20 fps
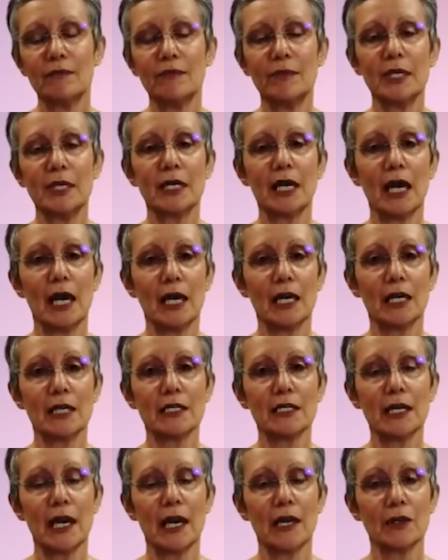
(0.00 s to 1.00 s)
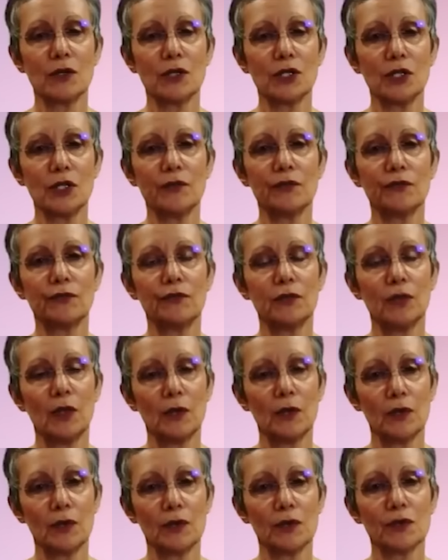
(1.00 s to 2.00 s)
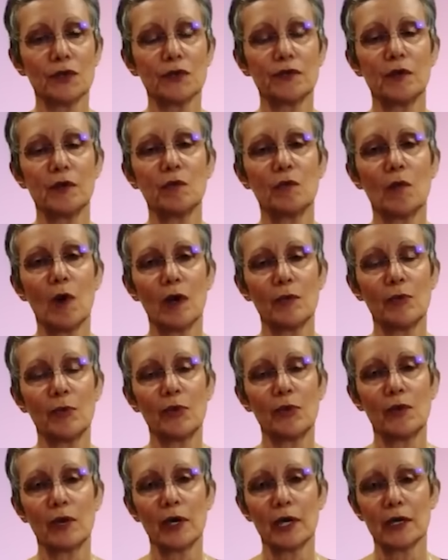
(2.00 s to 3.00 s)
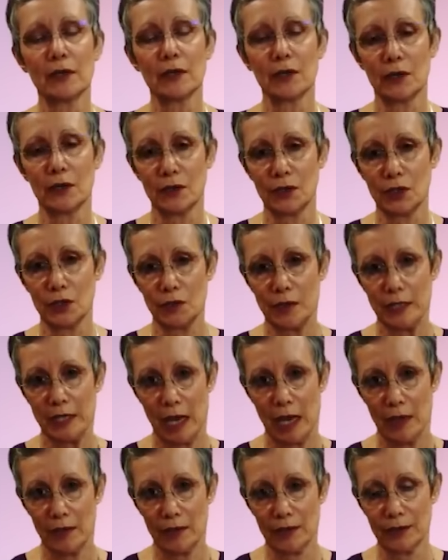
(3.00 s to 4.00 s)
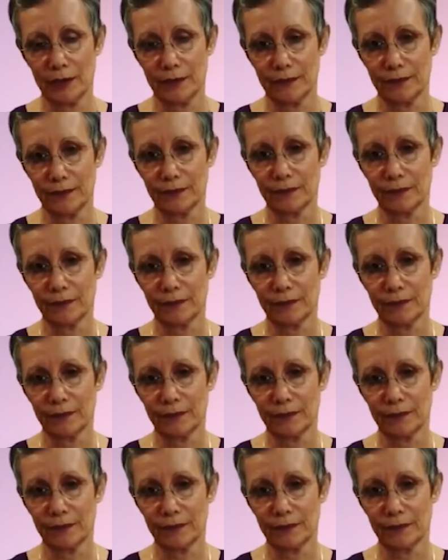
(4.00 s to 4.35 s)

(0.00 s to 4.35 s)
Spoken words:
because energy flows from one point to another.